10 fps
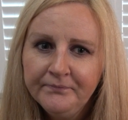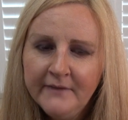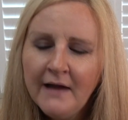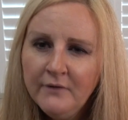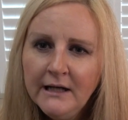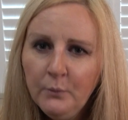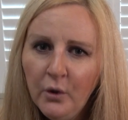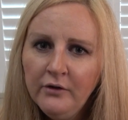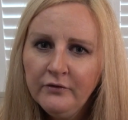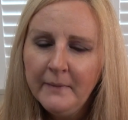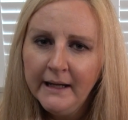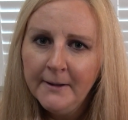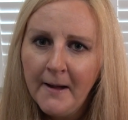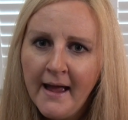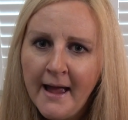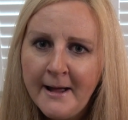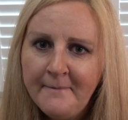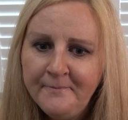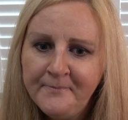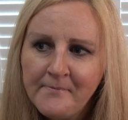that really worked for me.
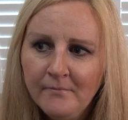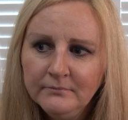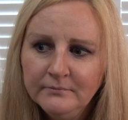And